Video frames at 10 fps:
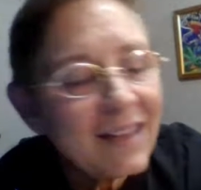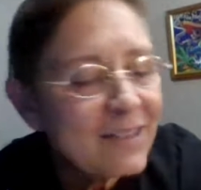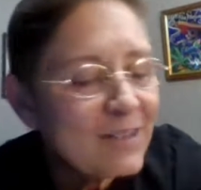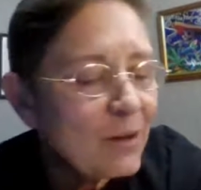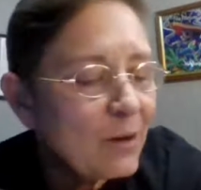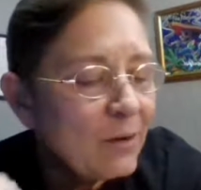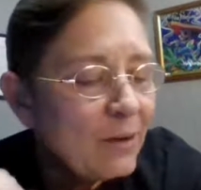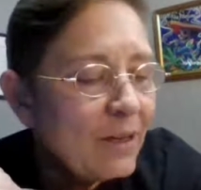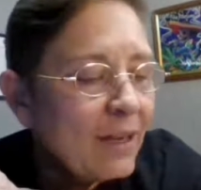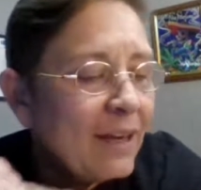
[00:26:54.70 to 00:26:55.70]

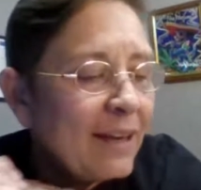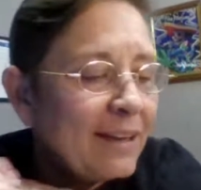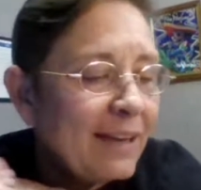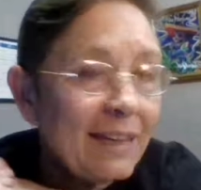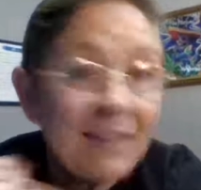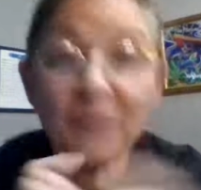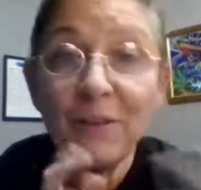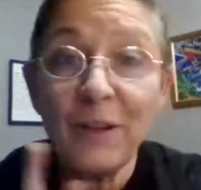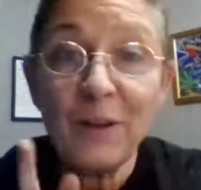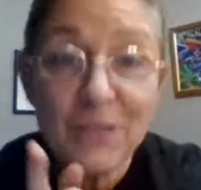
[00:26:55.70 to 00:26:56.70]
So, yeah,
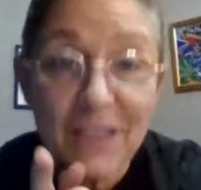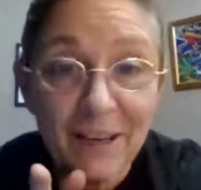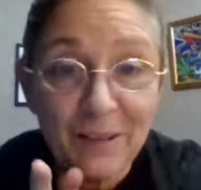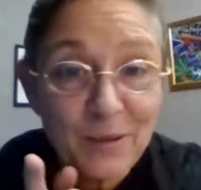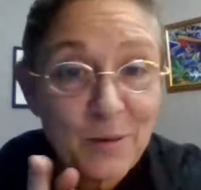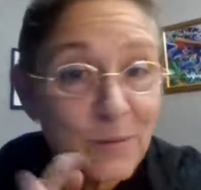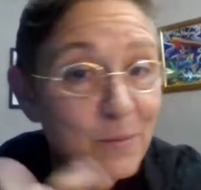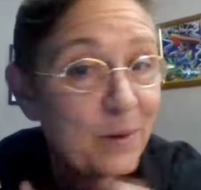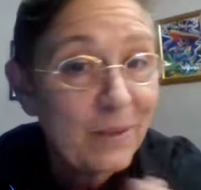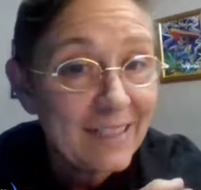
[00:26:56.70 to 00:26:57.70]
definitely go check out Durban
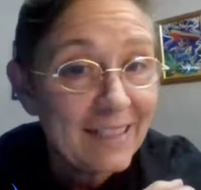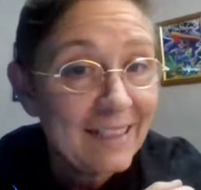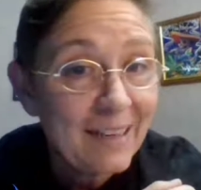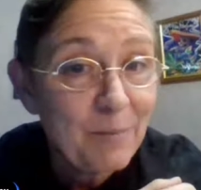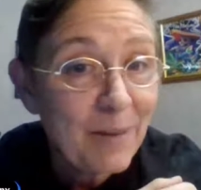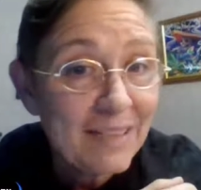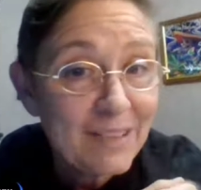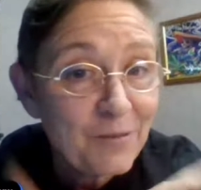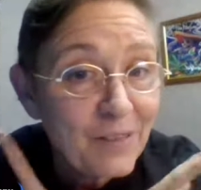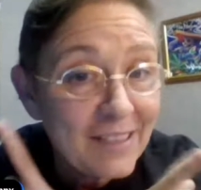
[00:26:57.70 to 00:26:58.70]
Poison. It makes
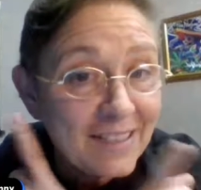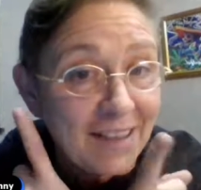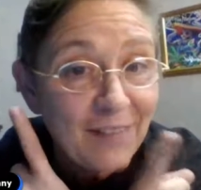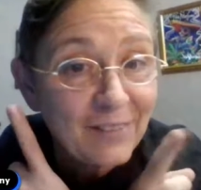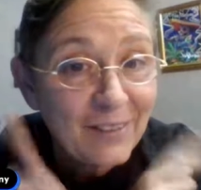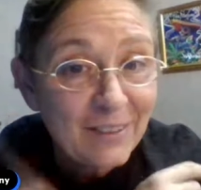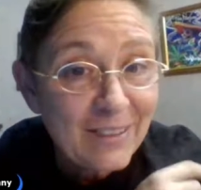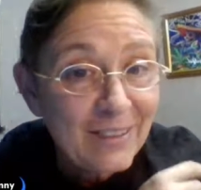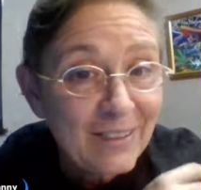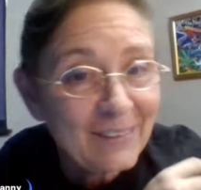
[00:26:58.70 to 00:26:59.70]
you philosophical
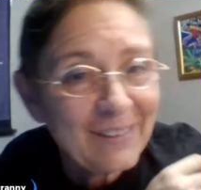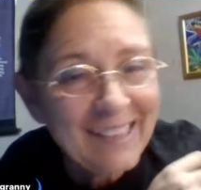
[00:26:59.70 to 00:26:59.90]
too.